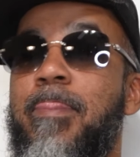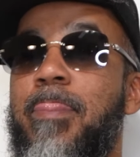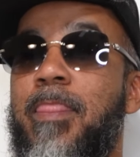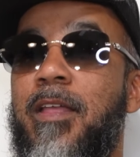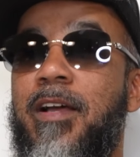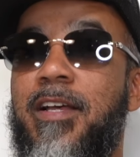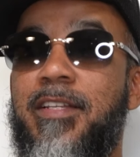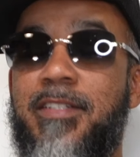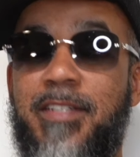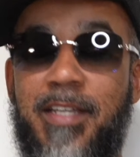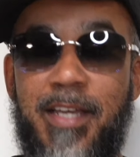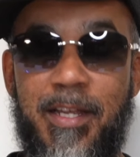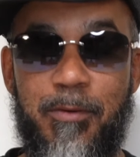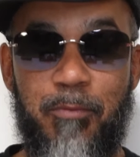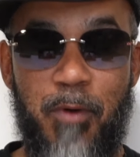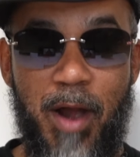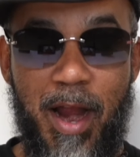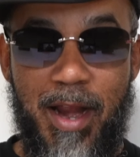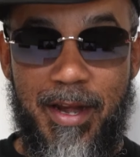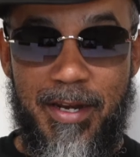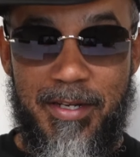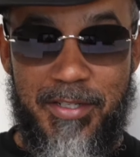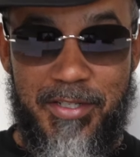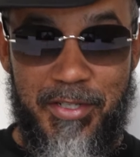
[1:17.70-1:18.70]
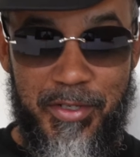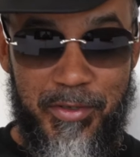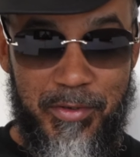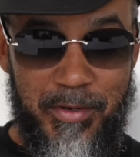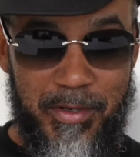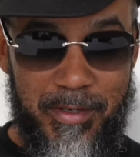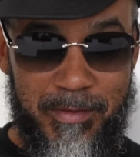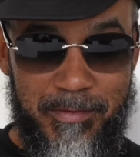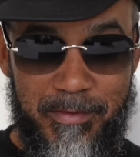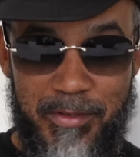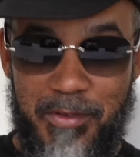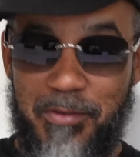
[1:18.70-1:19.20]
Let's get right into
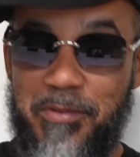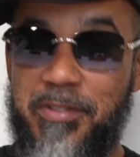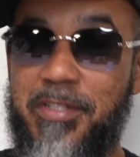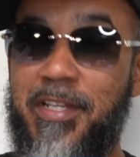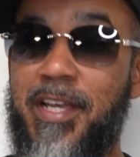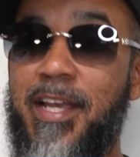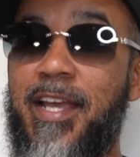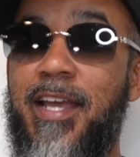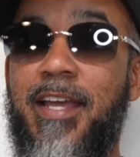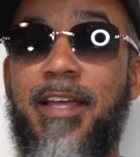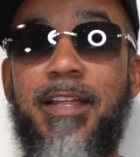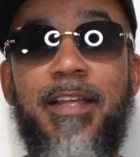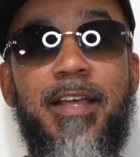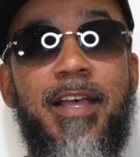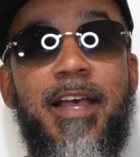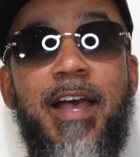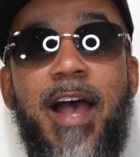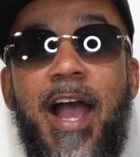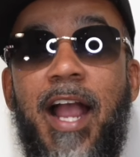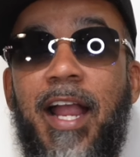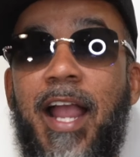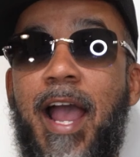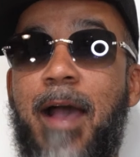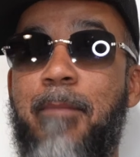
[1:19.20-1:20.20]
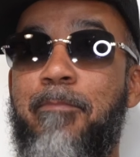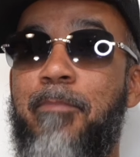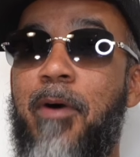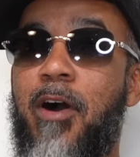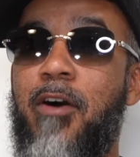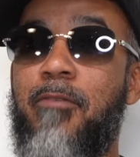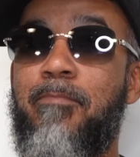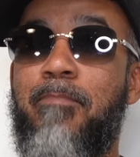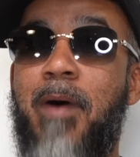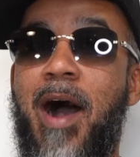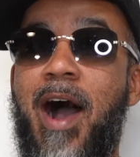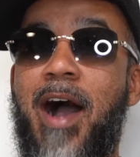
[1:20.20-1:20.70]
it. You see it. I got
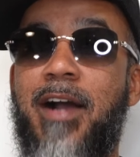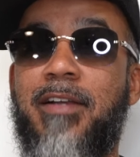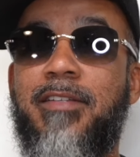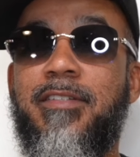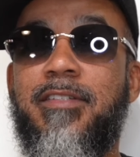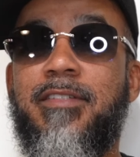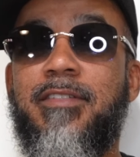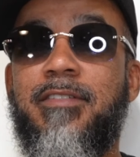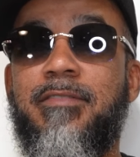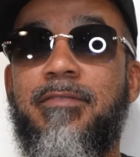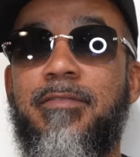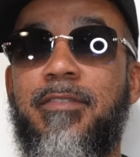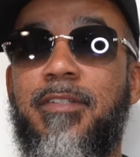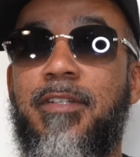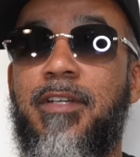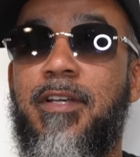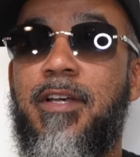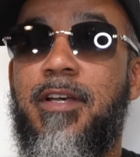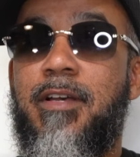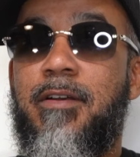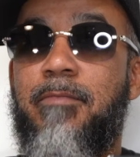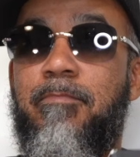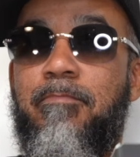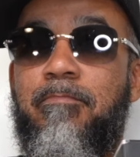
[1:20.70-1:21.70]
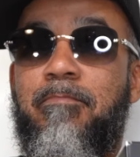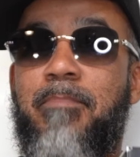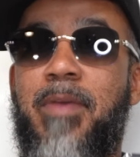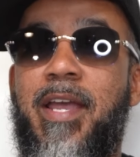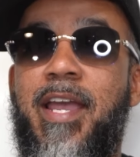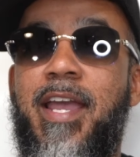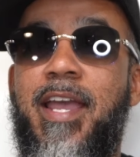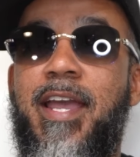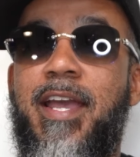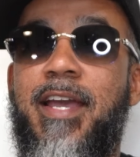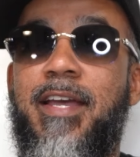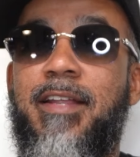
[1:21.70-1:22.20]
both boxes,
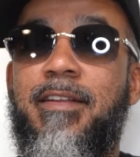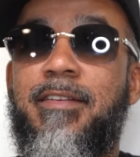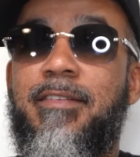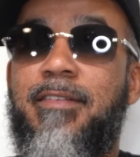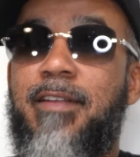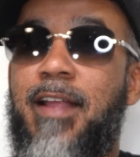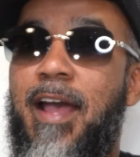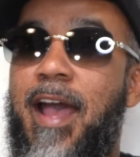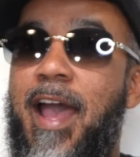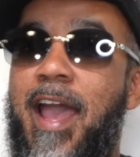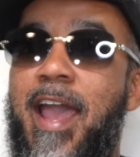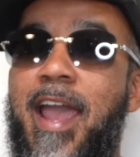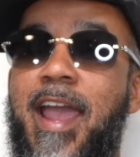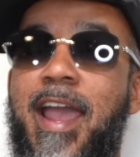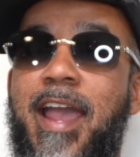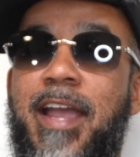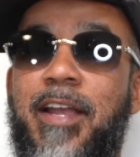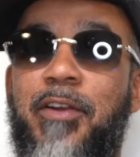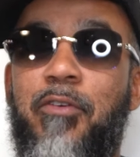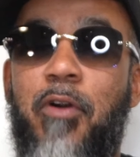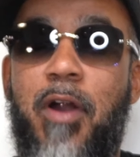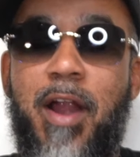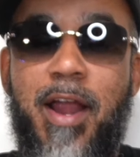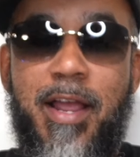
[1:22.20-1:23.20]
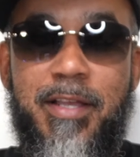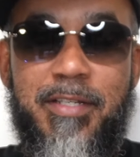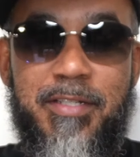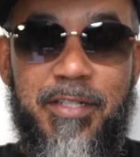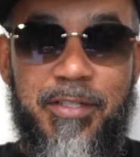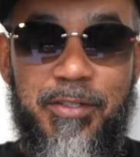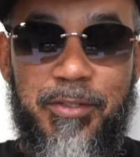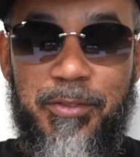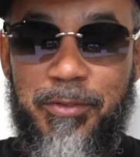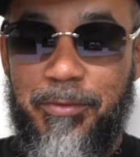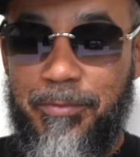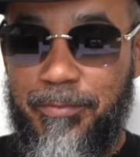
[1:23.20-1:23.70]
men and grade
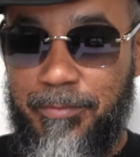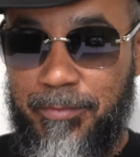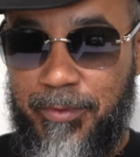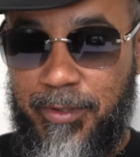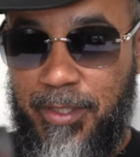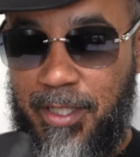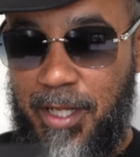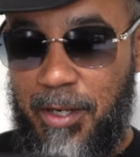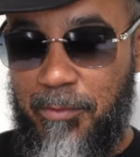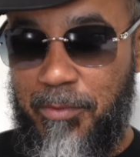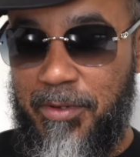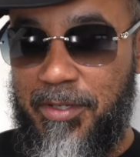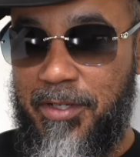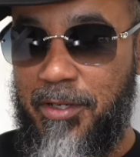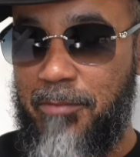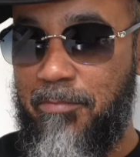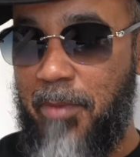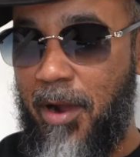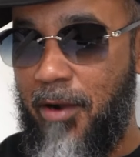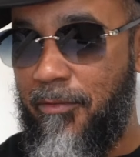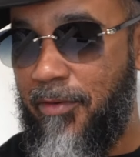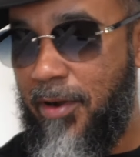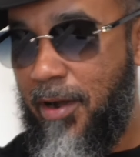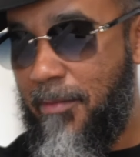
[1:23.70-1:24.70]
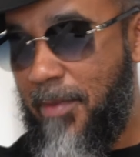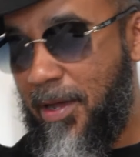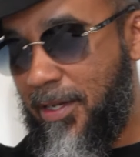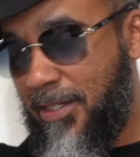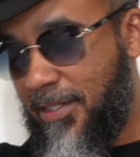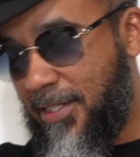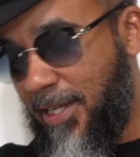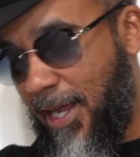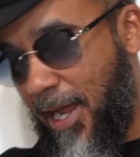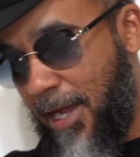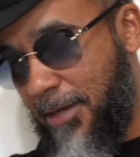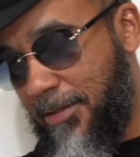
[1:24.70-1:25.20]
school. Can we do both of them at
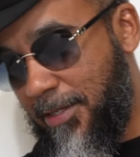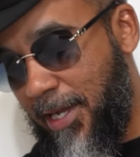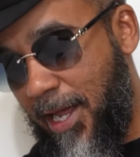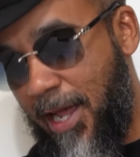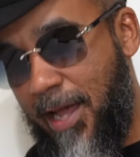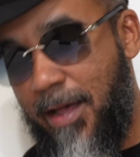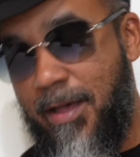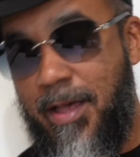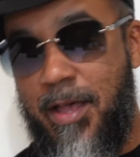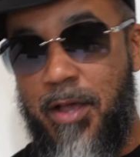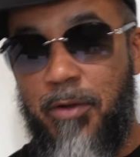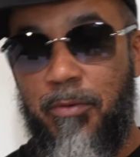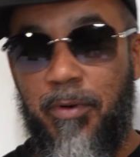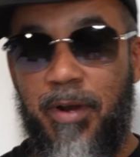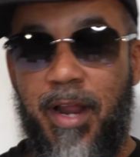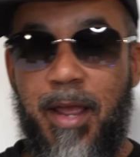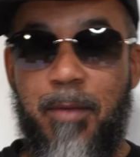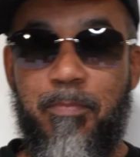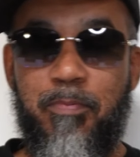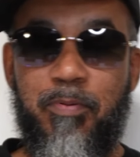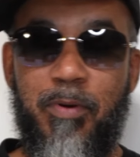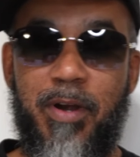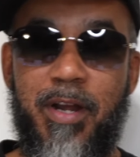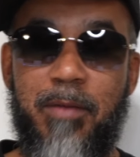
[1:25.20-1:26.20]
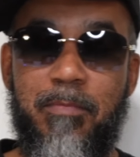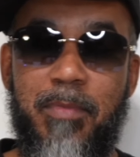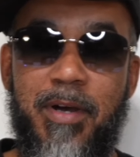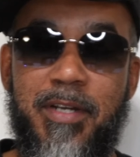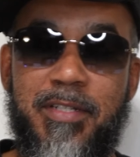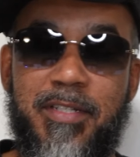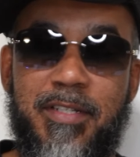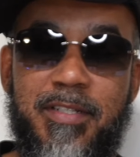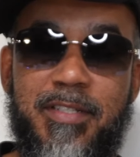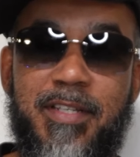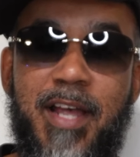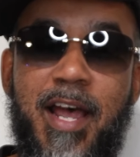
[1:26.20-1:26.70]
the same time? Well, they pretty
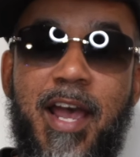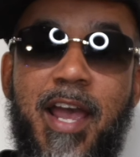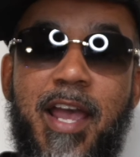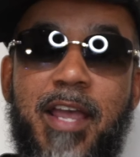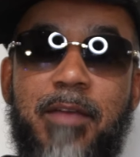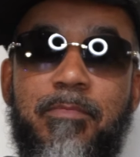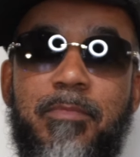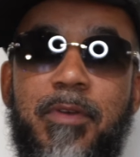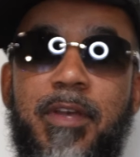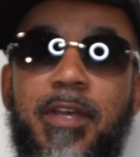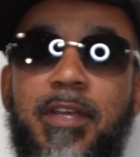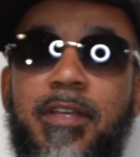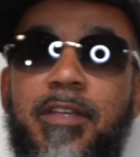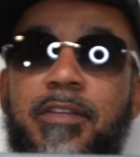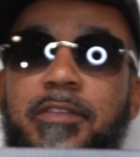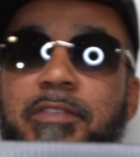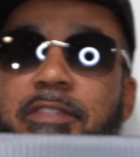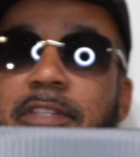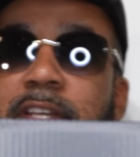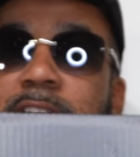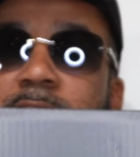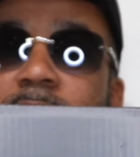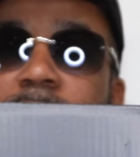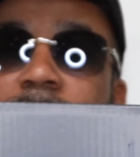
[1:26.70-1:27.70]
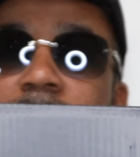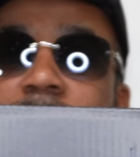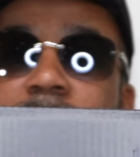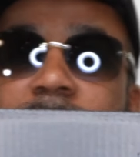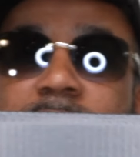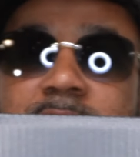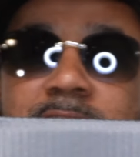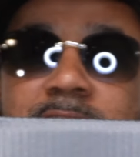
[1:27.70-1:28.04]
much the same. You see, they got the